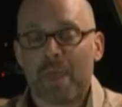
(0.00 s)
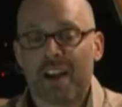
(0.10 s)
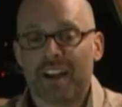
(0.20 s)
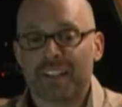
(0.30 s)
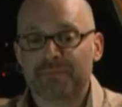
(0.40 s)

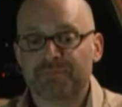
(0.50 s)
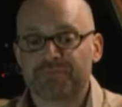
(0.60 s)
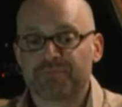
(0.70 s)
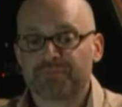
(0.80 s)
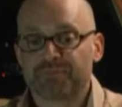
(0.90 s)

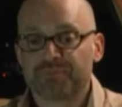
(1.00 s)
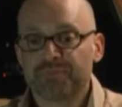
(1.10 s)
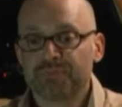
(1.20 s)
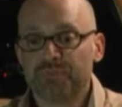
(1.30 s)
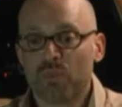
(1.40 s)
um,
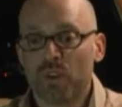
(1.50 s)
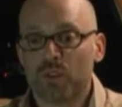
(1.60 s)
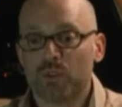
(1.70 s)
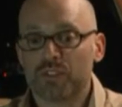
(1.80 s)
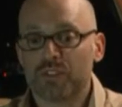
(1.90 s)

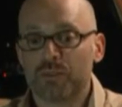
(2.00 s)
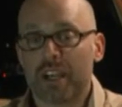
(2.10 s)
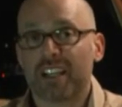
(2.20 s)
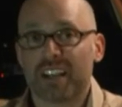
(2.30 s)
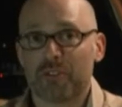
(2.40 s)
was
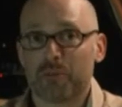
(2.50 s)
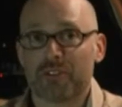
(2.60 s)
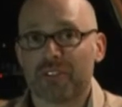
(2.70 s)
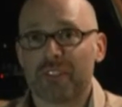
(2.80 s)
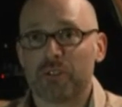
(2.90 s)
made it
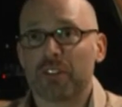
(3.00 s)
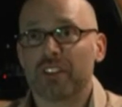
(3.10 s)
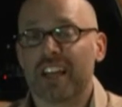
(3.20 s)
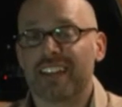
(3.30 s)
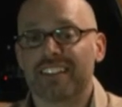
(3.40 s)
comfortable for everyone.
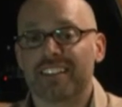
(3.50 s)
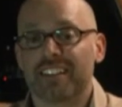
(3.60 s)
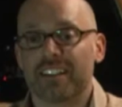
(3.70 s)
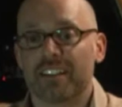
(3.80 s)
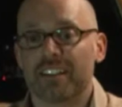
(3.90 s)
And
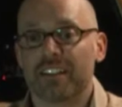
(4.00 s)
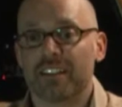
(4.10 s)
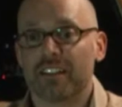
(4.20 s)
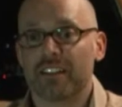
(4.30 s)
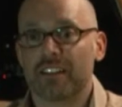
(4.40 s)
uh,
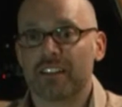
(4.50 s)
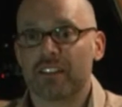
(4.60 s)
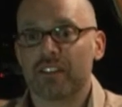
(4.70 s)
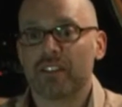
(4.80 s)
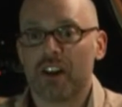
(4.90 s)

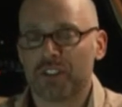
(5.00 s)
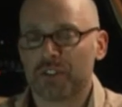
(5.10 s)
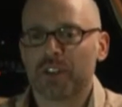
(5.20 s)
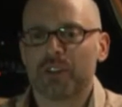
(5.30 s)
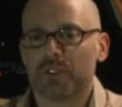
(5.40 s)

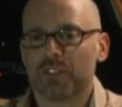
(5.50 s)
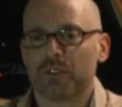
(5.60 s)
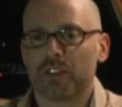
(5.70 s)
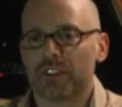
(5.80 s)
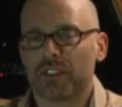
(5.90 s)
Australia was
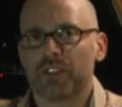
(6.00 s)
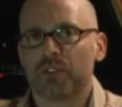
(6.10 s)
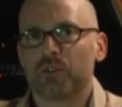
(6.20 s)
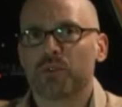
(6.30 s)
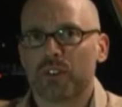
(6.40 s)
is,
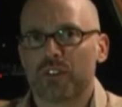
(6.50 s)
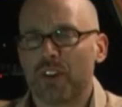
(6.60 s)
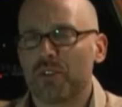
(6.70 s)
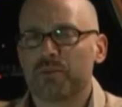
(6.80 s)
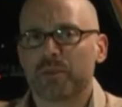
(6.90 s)
is, is, it's
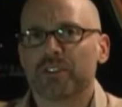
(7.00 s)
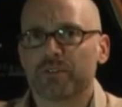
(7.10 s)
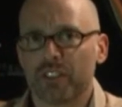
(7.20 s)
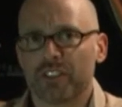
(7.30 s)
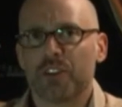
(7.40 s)
always
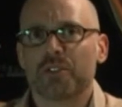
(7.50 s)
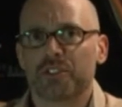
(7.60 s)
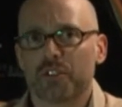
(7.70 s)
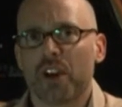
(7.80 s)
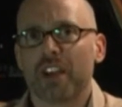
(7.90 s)
been it's
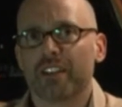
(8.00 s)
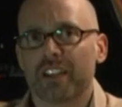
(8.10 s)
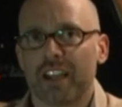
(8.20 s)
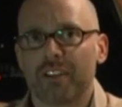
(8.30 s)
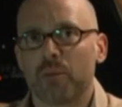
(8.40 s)
always trying to
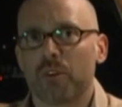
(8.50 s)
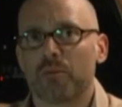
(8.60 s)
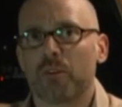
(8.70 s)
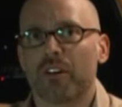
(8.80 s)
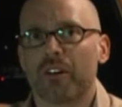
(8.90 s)
get more
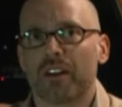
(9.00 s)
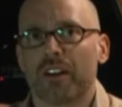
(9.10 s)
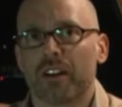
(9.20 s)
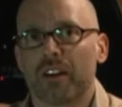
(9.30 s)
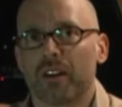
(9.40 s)
and more
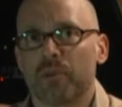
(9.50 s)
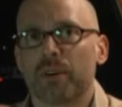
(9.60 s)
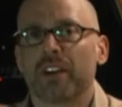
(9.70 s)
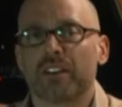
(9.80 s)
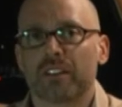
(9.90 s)
uh,
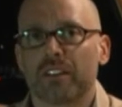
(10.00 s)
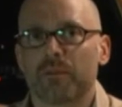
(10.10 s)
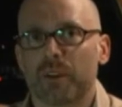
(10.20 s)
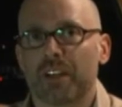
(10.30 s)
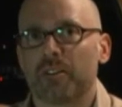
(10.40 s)
bigger
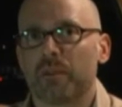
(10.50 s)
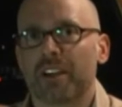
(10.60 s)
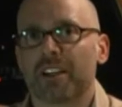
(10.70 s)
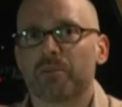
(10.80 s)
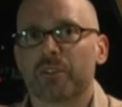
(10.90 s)
bigger
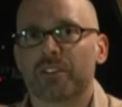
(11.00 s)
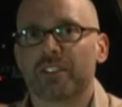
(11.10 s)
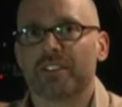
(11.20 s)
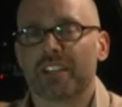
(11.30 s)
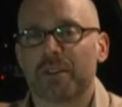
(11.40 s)
American
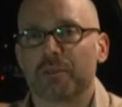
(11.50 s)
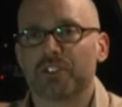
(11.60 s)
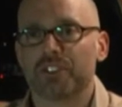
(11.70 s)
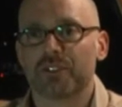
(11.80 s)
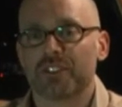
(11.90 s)
movies to come and
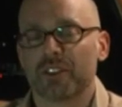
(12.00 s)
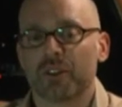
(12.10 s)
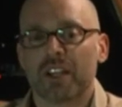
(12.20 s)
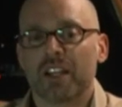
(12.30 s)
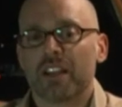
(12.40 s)
shoot. So